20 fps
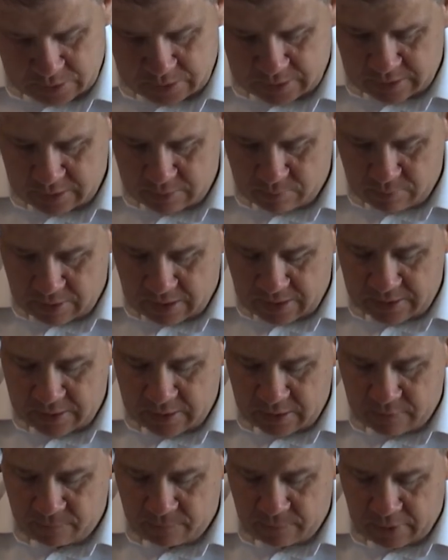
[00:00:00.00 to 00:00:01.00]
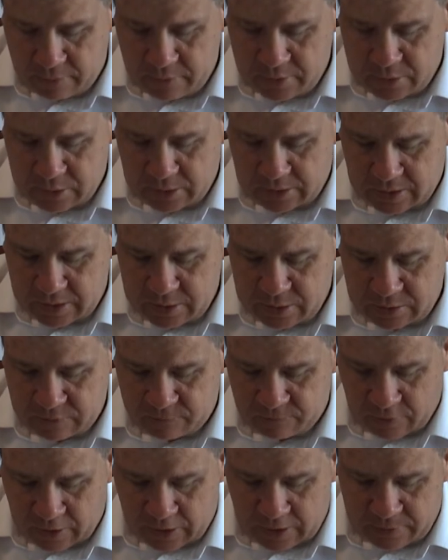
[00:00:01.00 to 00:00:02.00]
send a man at variance against his
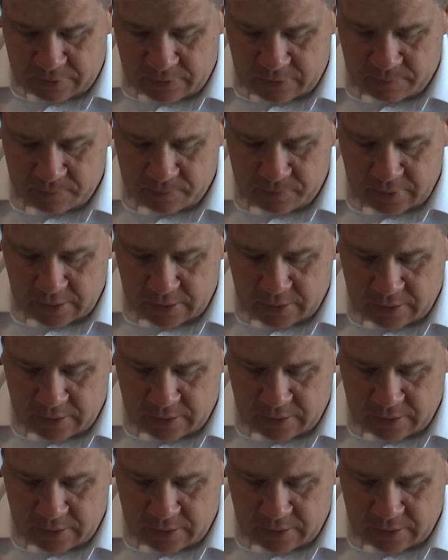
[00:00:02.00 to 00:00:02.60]
father."